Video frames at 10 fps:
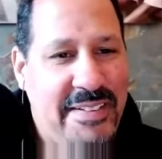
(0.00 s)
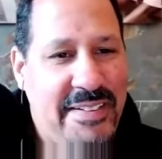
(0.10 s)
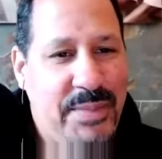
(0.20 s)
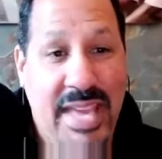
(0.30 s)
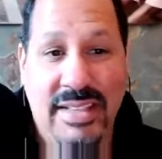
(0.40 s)

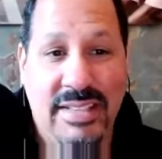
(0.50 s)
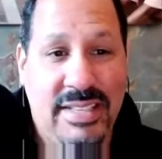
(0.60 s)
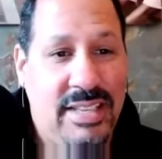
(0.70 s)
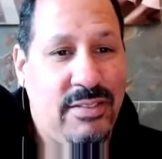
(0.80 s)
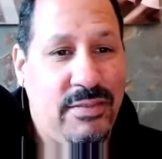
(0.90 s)
hey,
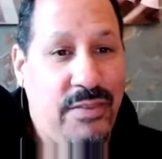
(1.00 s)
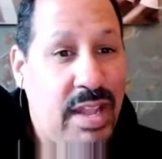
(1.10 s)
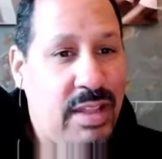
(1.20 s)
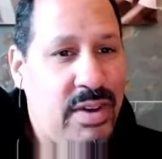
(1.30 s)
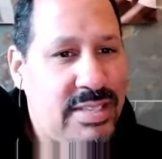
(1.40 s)

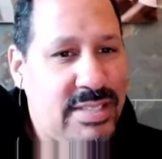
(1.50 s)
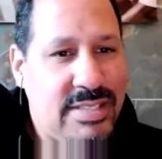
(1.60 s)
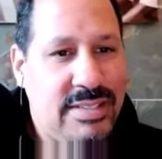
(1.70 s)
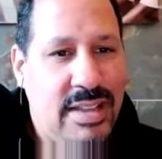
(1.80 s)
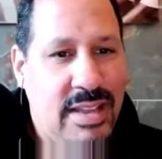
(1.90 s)
follow
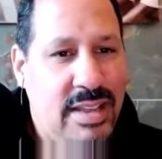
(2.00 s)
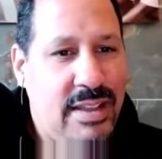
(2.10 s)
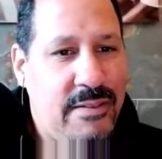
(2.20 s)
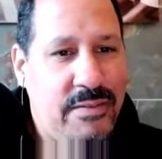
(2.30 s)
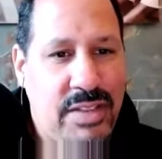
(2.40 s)
us,
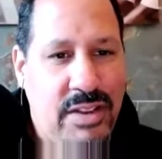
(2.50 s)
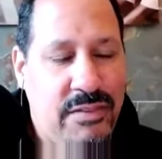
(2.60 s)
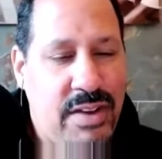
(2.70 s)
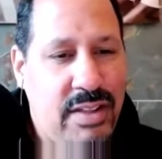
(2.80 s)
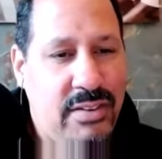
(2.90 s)

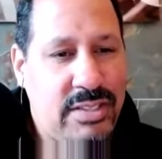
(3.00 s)
follow